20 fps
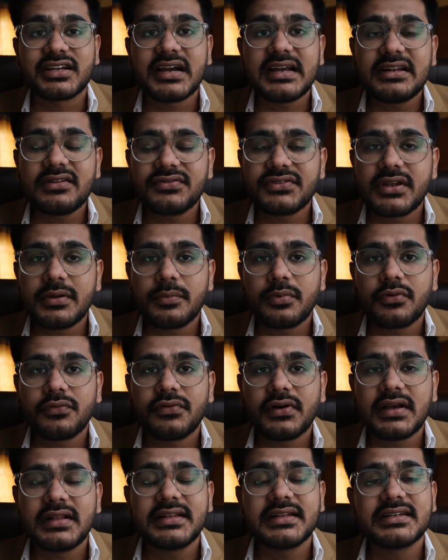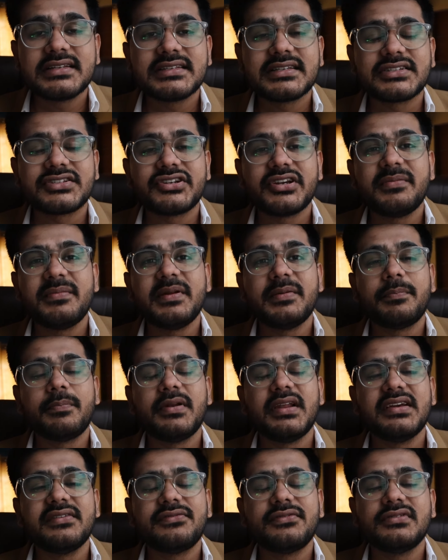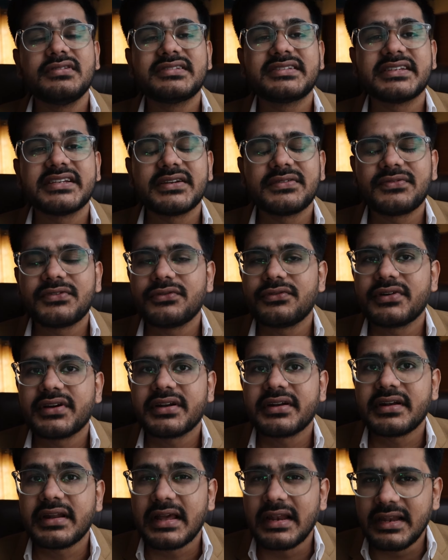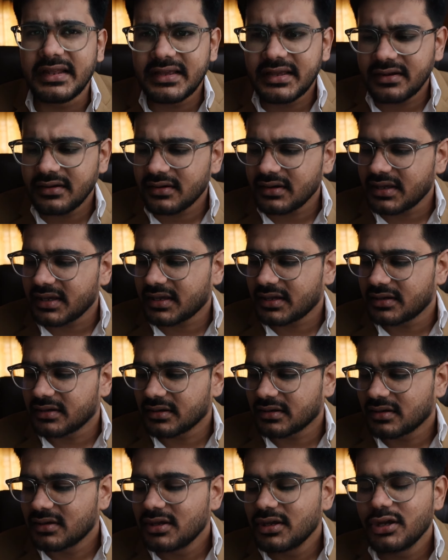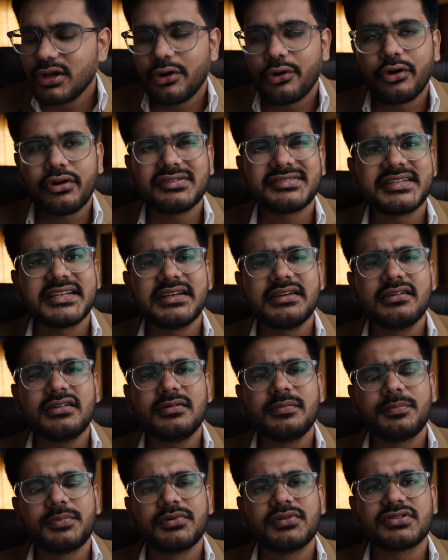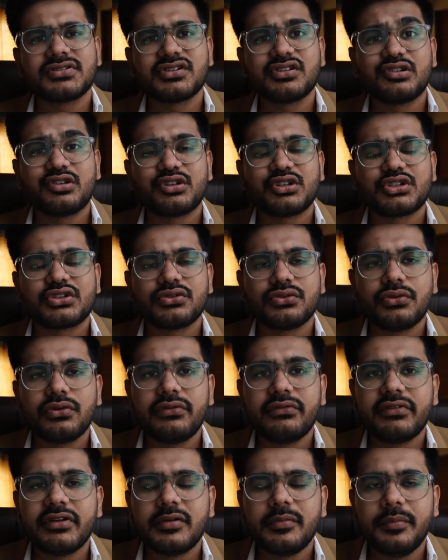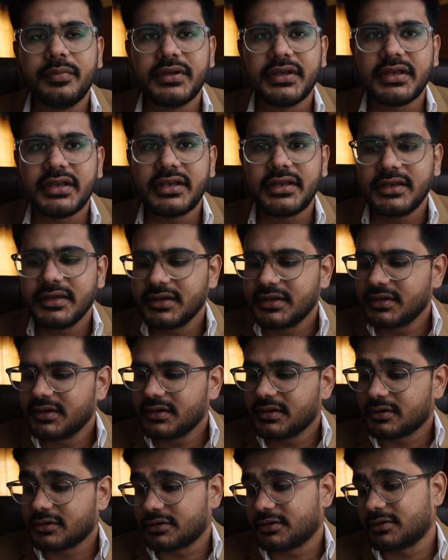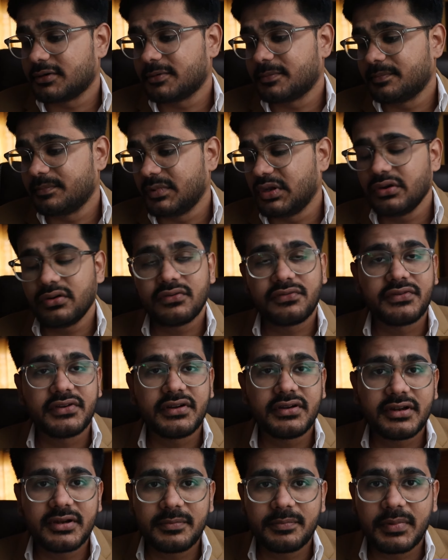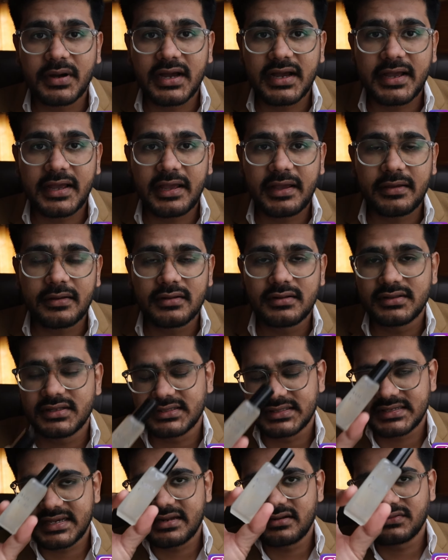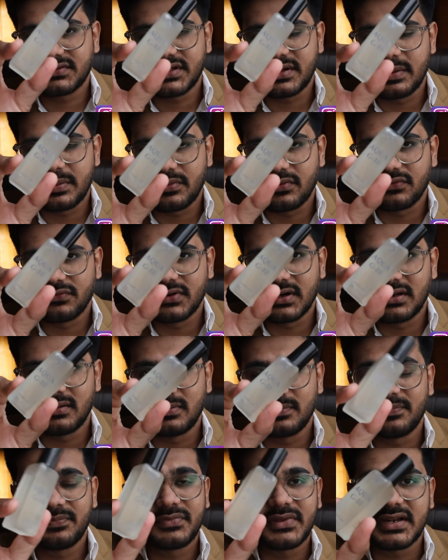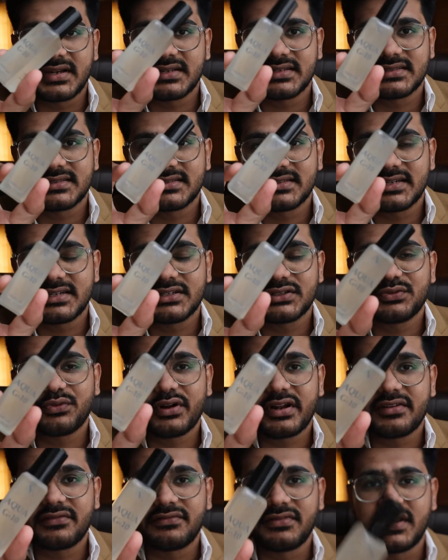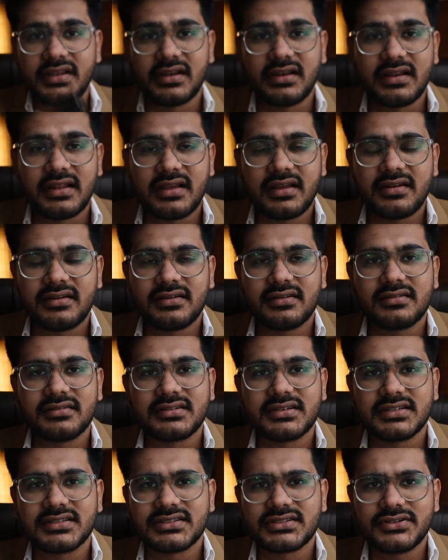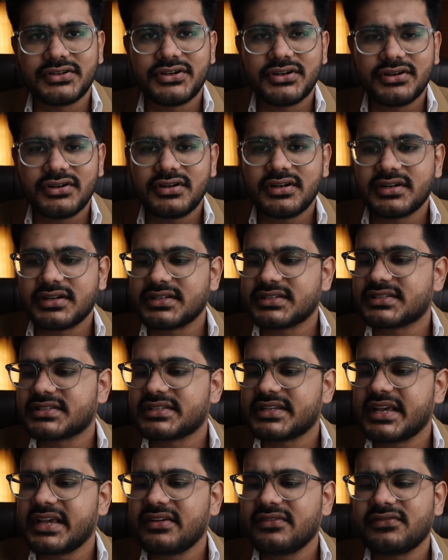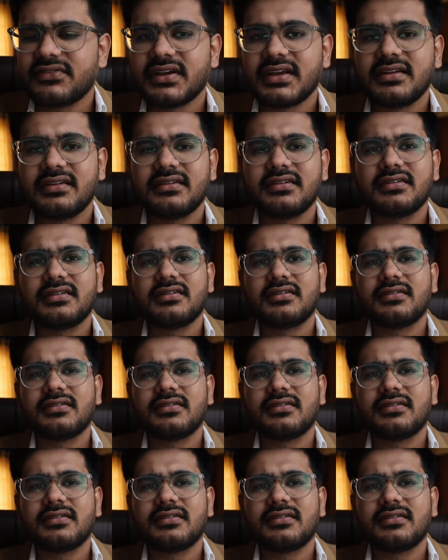kind of scent profile that is extremely playful, safe to wear and elegant. And not a single person or soul will be, you know, offended by this kind of scent profile. That is what I feel. And it is good, it is safe, and